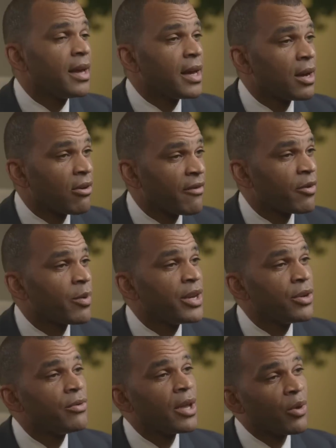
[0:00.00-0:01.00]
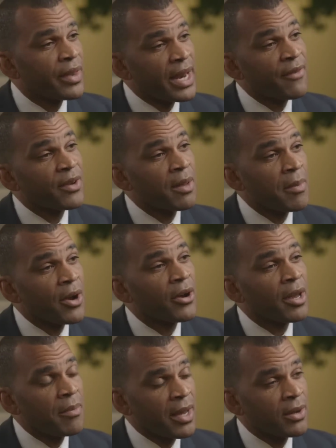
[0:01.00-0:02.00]
However, we do know that African
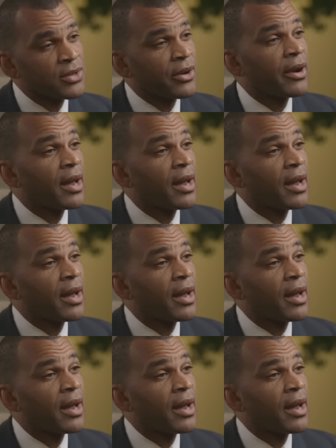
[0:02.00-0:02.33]
American males are